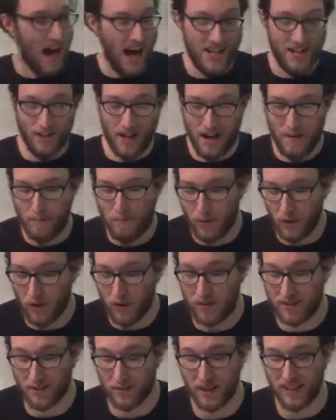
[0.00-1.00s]
I know I
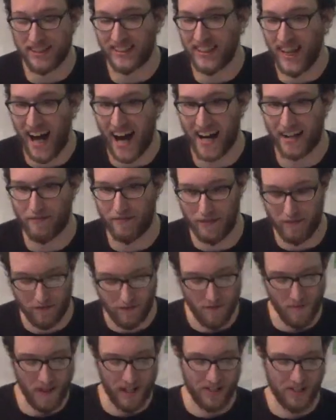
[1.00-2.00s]
blew through a lot of
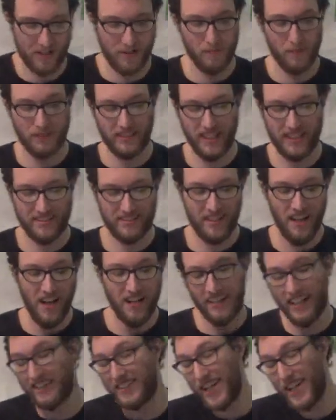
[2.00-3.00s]
information, but that's
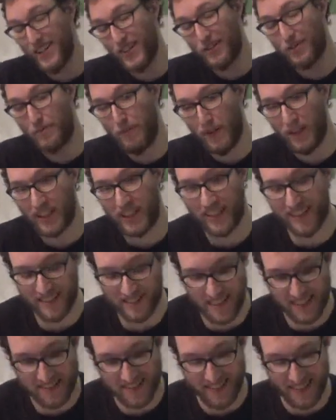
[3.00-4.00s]
that's how this book is.
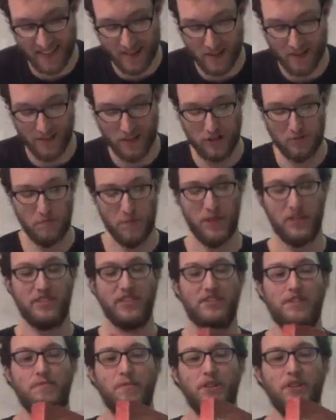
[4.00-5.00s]
That's the nature of this book.
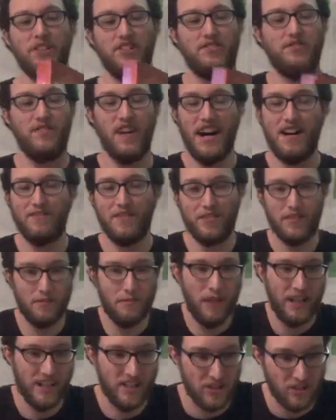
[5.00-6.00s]
This book is five
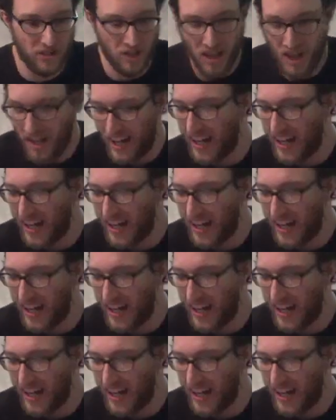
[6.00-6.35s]
hundred pages.